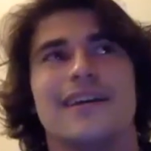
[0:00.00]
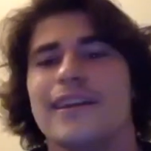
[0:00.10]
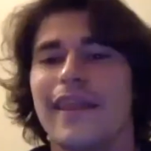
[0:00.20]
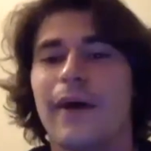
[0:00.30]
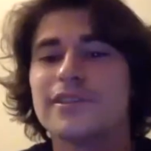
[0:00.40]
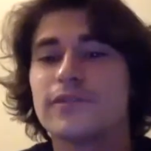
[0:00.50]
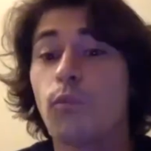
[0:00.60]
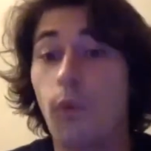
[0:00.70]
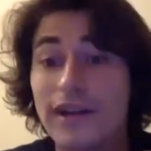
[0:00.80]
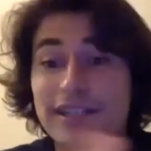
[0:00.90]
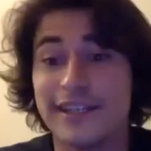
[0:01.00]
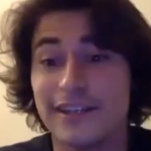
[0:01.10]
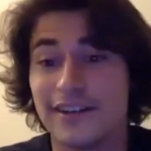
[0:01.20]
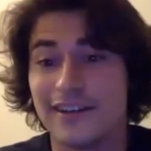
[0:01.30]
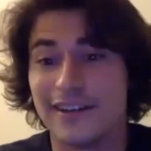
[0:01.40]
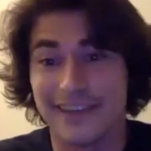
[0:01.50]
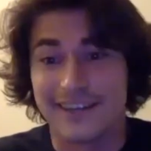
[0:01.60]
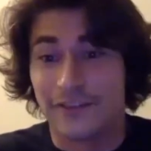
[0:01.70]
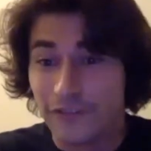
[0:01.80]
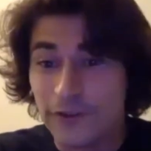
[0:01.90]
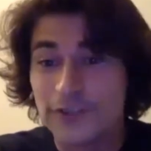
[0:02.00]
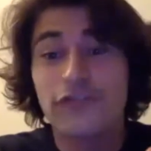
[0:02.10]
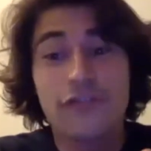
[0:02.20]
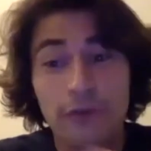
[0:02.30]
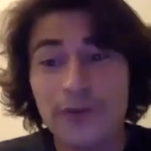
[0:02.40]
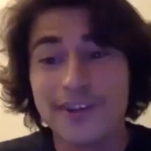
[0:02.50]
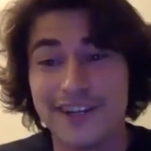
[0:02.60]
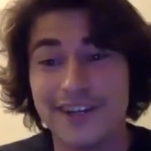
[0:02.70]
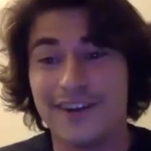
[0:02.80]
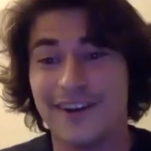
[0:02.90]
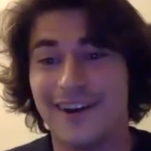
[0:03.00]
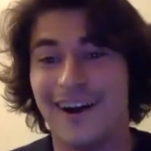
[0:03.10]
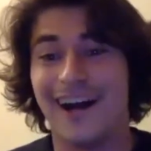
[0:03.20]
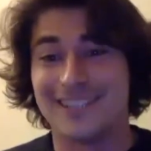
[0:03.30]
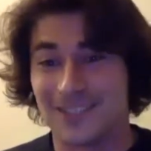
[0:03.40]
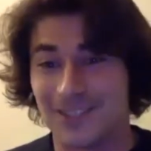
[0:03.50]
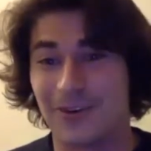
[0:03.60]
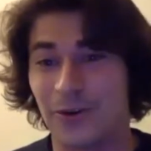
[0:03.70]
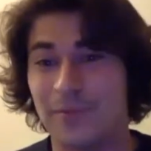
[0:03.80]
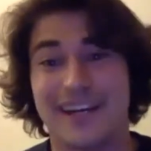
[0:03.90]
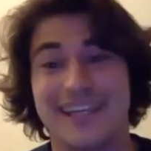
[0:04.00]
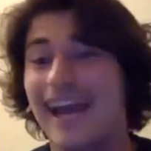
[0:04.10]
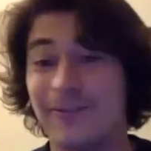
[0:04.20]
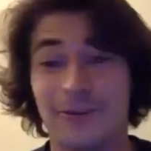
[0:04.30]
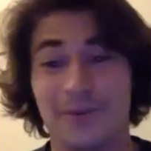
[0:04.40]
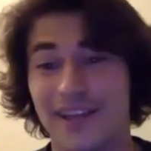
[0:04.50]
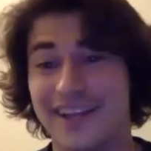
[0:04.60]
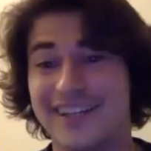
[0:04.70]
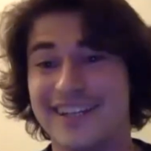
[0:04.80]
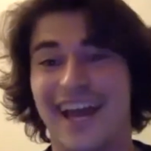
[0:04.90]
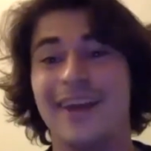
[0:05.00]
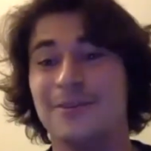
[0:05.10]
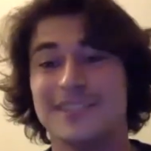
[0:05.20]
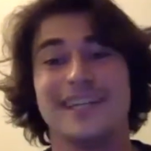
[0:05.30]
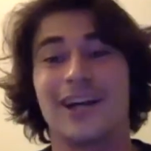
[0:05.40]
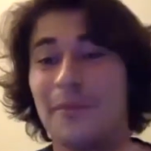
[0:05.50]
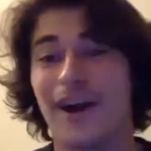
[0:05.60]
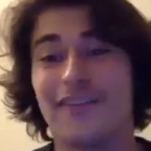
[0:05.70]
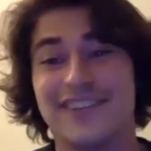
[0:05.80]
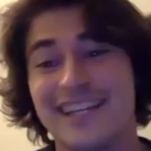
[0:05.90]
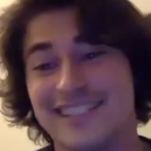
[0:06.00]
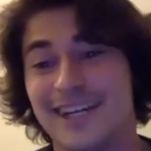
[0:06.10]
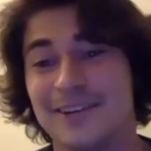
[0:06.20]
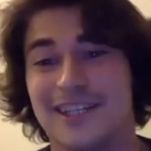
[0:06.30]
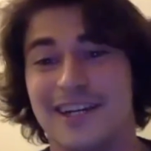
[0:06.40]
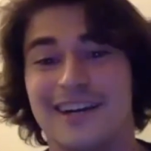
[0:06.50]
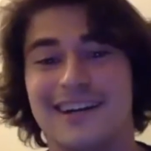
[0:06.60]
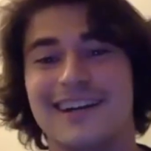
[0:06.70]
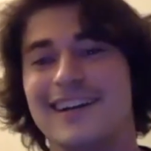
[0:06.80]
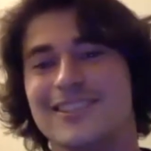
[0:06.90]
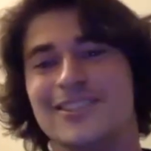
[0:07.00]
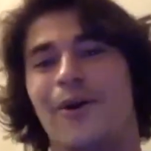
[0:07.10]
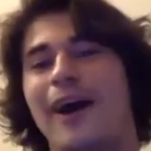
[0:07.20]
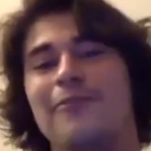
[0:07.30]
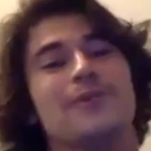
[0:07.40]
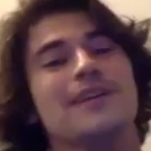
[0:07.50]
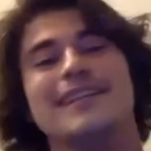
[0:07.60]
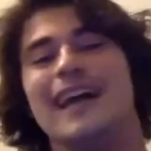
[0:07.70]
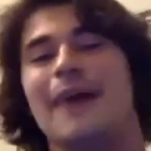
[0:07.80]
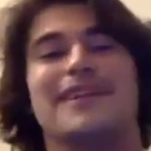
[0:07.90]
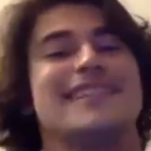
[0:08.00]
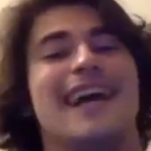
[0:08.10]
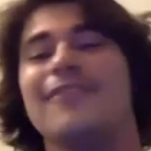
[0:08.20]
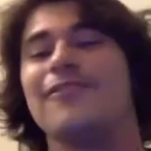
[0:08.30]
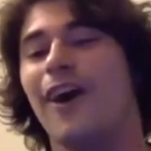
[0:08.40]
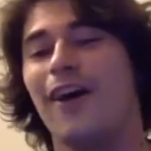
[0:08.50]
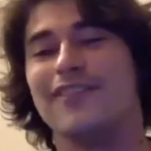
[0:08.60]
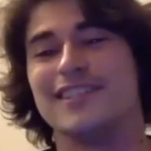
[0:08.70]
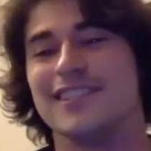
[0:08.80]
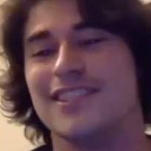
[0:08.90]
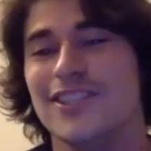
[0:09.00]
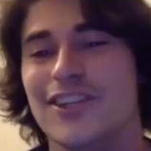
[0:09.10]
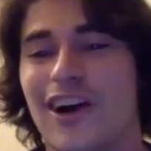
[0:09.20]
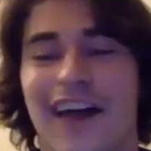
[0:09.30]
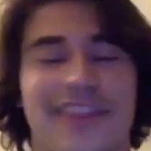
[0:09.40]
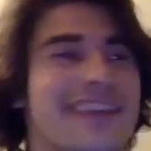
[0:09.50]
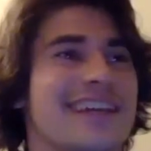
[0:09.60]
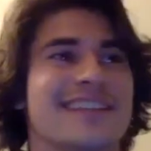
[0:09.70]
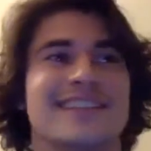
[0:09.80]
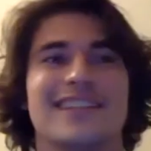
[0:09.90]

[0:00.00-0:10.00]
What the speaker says: that was 1 year, like the first full year as a starting quarterback he ever played. And it was like coming off an ACL tear. Yeah. So I'm excited for the offense this year. I think he's,